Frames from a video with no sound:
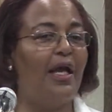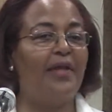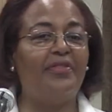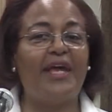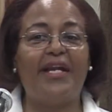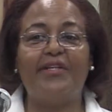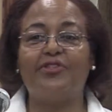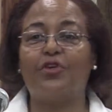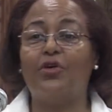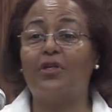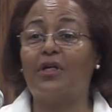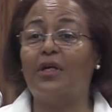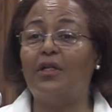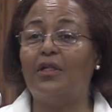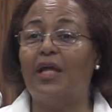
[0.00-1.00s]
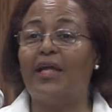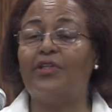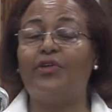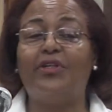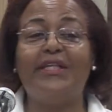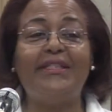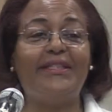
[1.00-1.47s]
that is going to collect
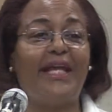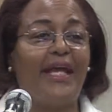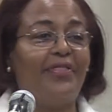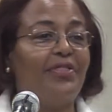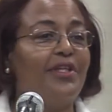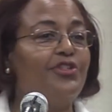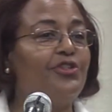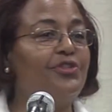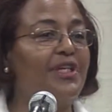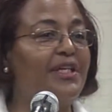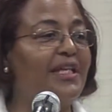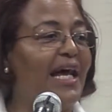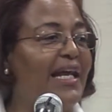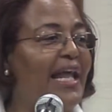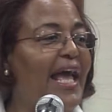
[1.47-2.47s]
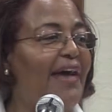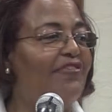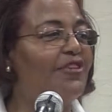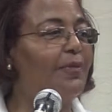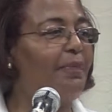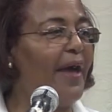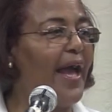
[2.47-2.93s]
on a debt that you did not have
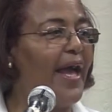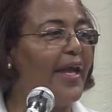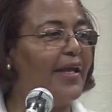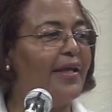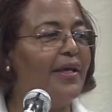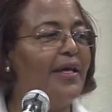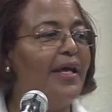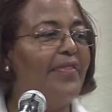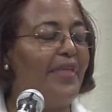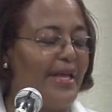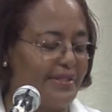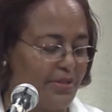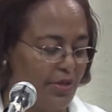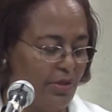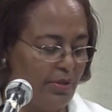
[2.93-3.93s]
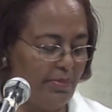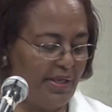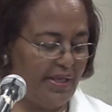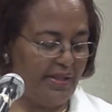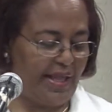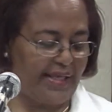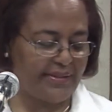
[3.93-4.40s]
to pay. That's going to
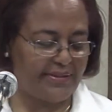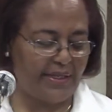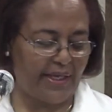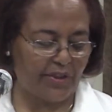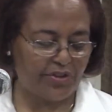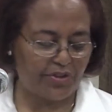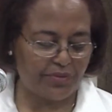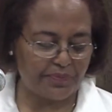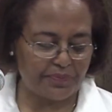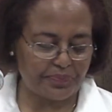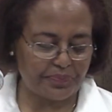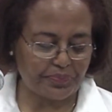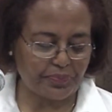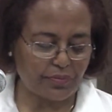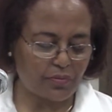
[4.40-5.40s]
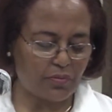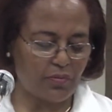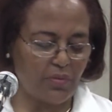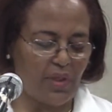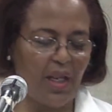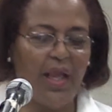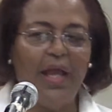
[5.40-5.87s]
be in that section.
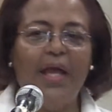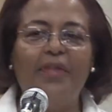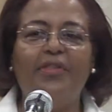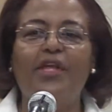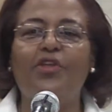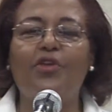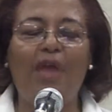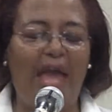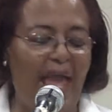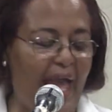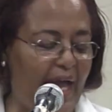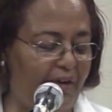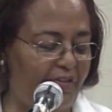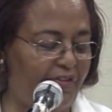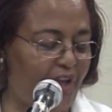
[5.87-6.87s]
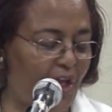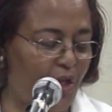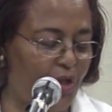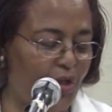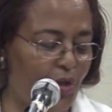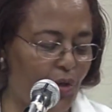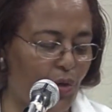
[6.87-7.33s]
Then you have
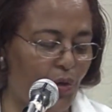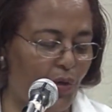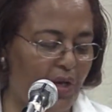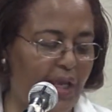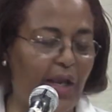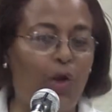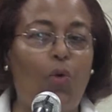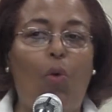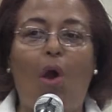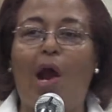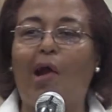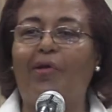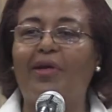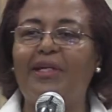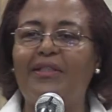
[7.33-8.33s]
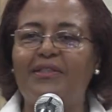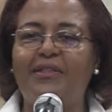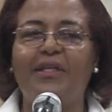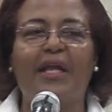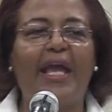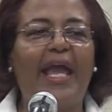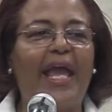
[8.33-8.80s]
your
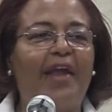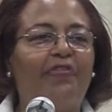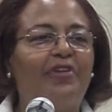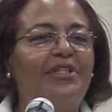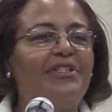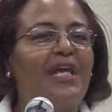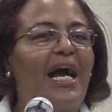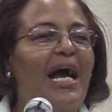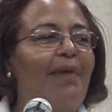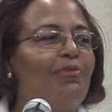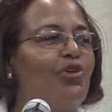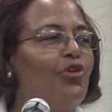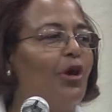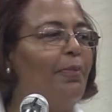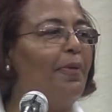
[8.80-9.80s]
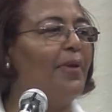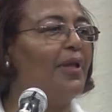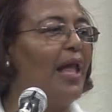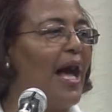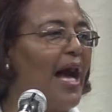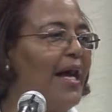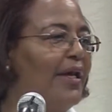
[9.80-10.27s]
inquiries. Every time you
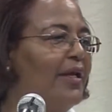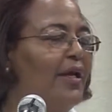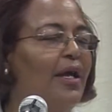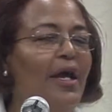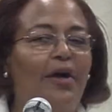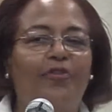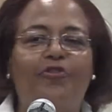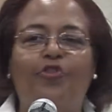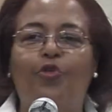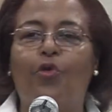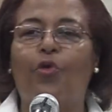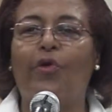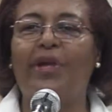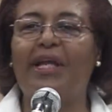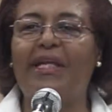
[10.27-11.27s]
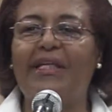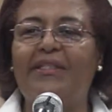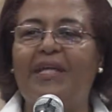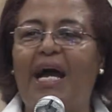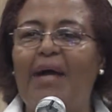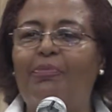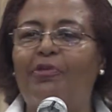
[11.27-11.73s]
apply for any
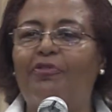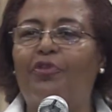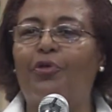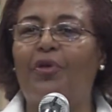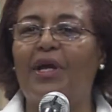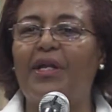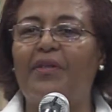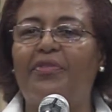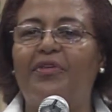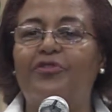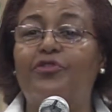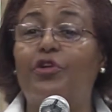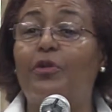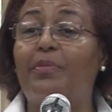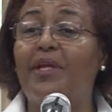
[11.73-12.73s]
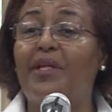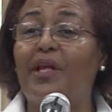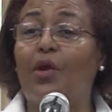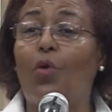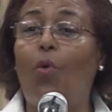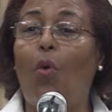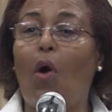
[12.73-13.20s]
type of credit, there's going to be an
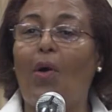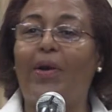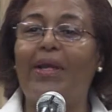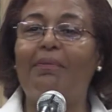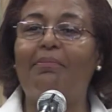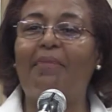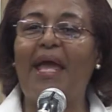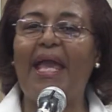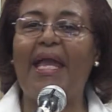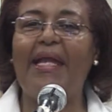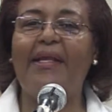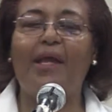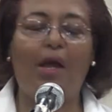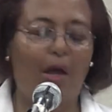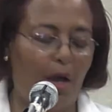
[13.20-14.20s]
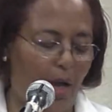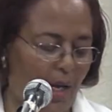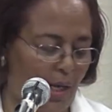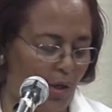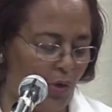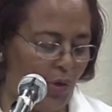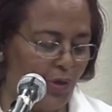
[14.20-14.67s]
inquiry made
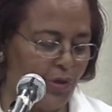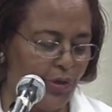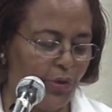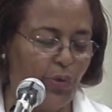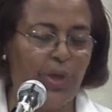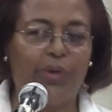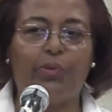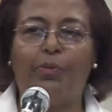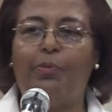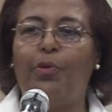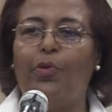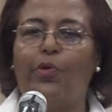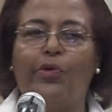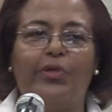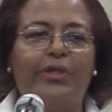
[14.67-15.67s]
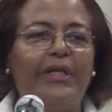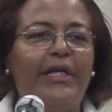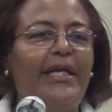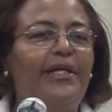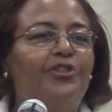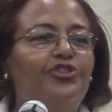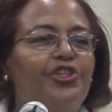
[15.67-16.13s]
on your credit report.
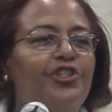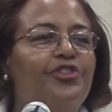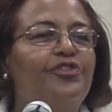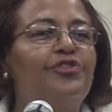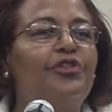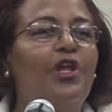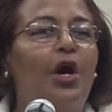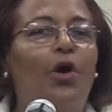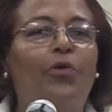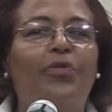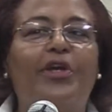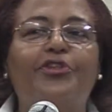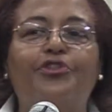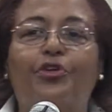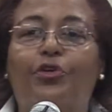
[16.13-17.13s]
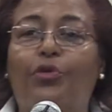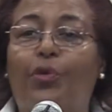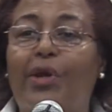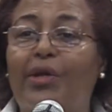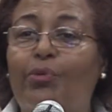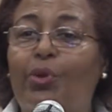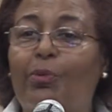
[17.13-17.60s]
Just know that your
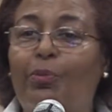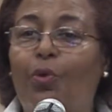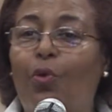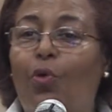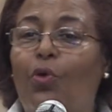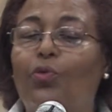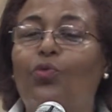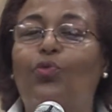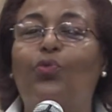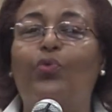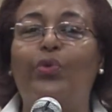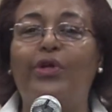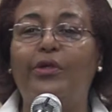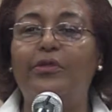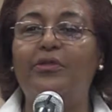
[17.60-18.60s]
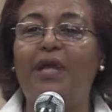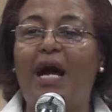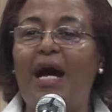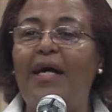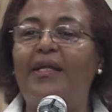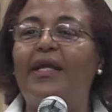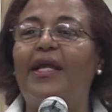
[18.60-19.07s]
credit report will
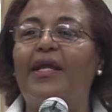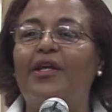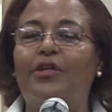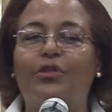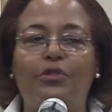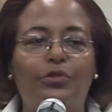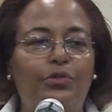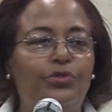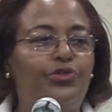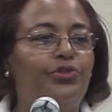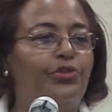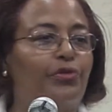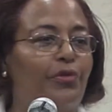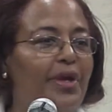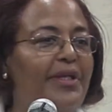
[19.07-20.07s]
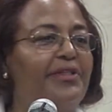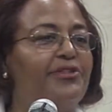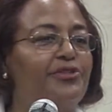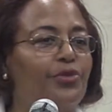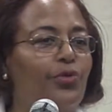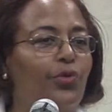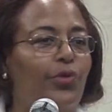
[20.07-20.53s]
not include your credit
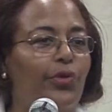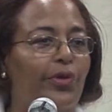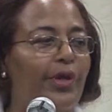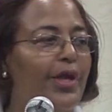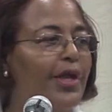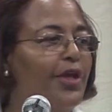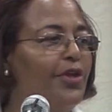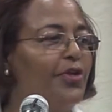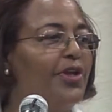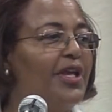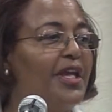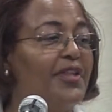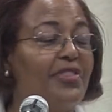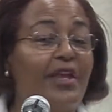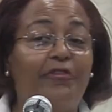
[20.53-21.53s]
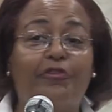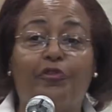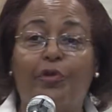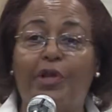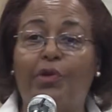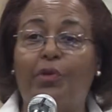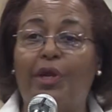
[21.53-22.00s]
score. You can get that
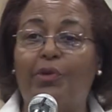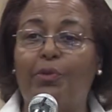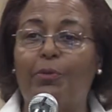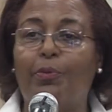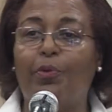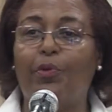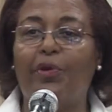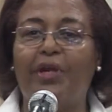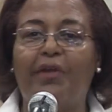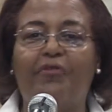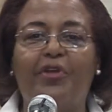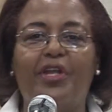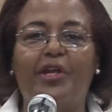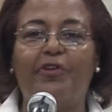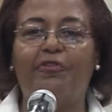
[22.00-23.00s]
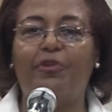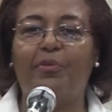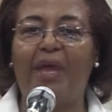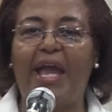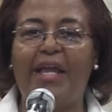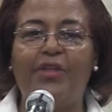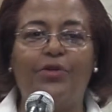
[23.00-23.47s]
free credit report every year from
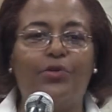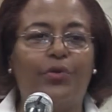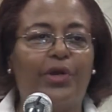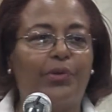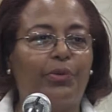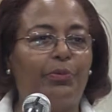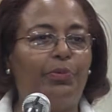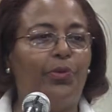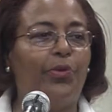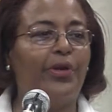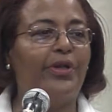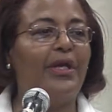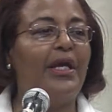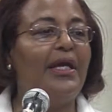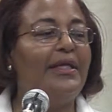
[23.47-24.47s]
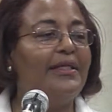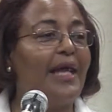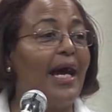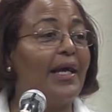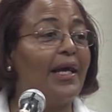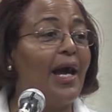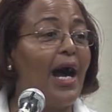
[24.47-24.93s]

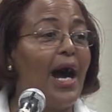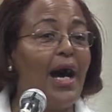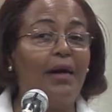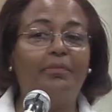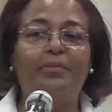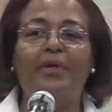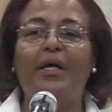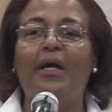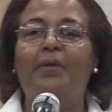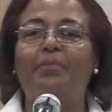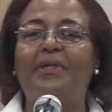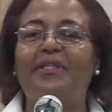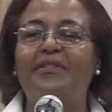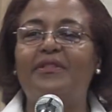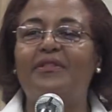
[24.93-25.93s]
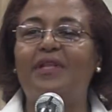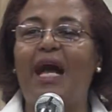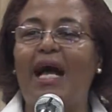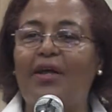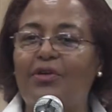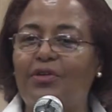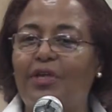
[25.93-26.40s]
annualcreditreport.com, but it's
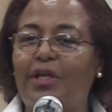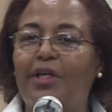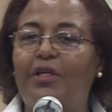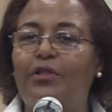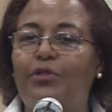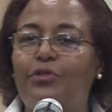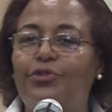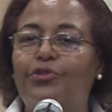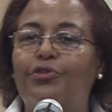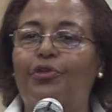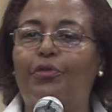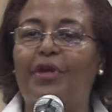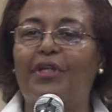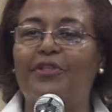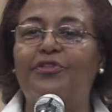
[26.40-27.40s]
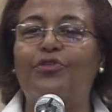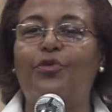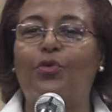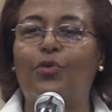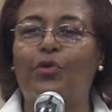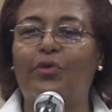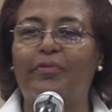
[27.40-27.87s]
not going to include your credit
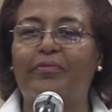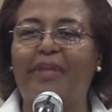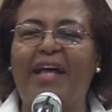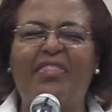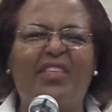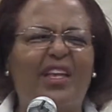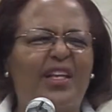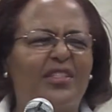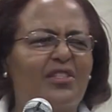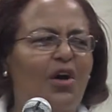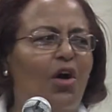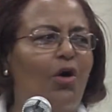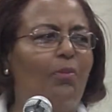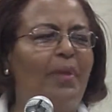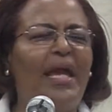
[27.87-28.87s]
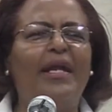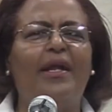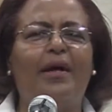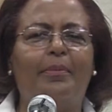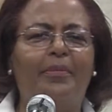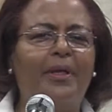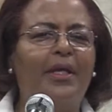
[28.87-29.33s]
score. I think it's all made
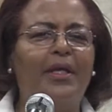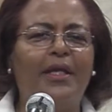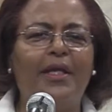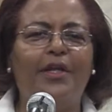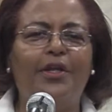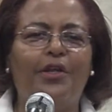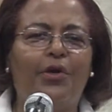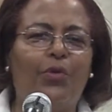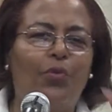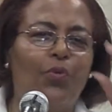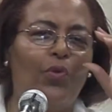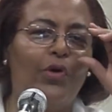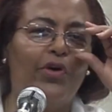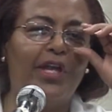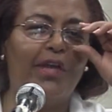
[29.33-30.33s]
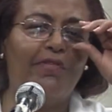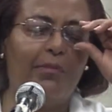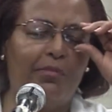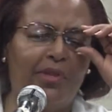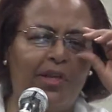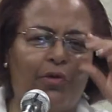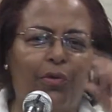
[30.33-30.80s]
up. You know, we'll give
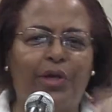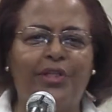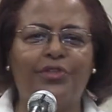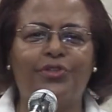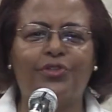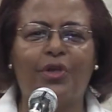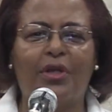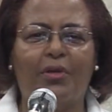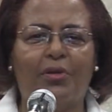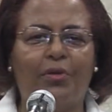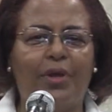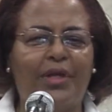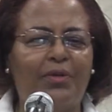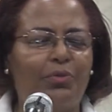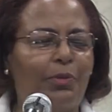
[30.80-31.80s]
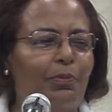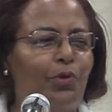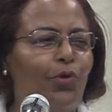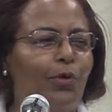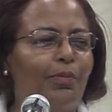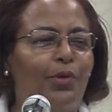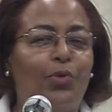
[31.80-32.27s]
them the credit
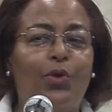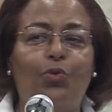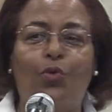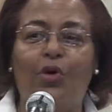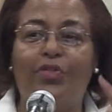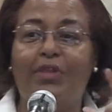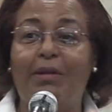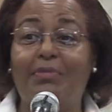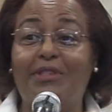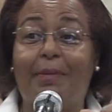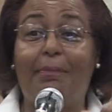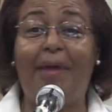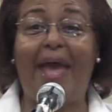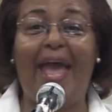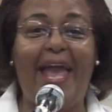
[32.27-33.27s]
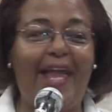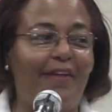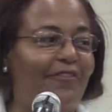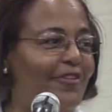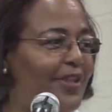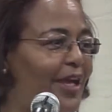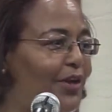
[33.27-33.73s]
report, but we want them to pay
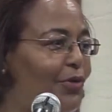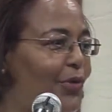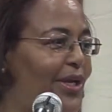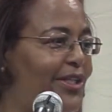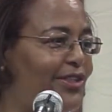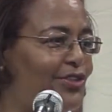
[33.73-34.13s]
for that credit